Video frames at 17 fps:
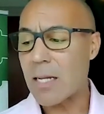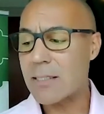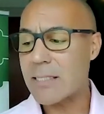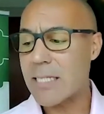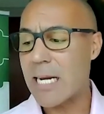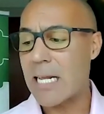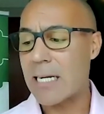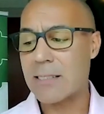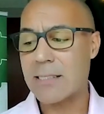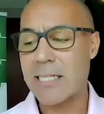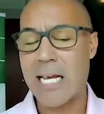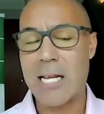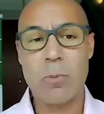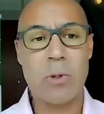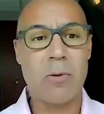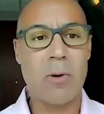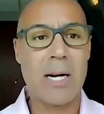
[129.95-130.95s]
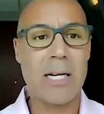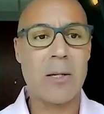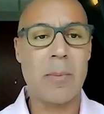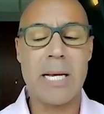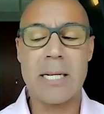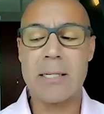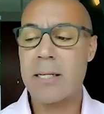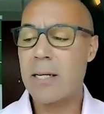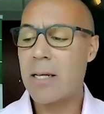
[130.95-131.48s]
ten out of ten would
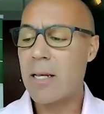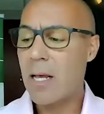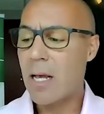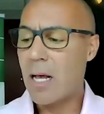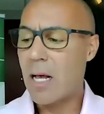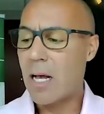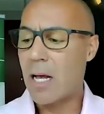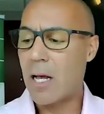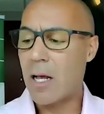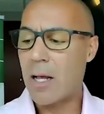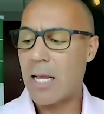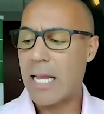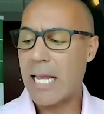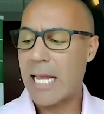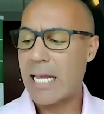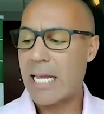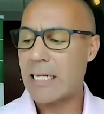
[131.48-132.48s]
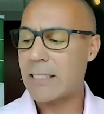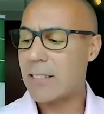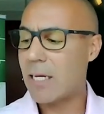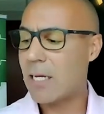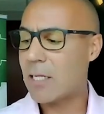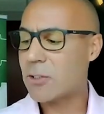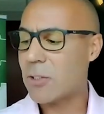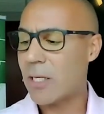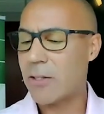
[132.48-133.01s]
recommend. and
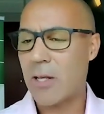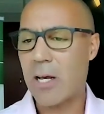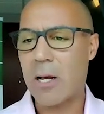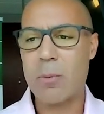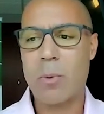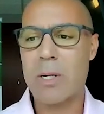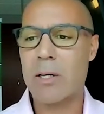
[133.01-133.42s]
so I thought,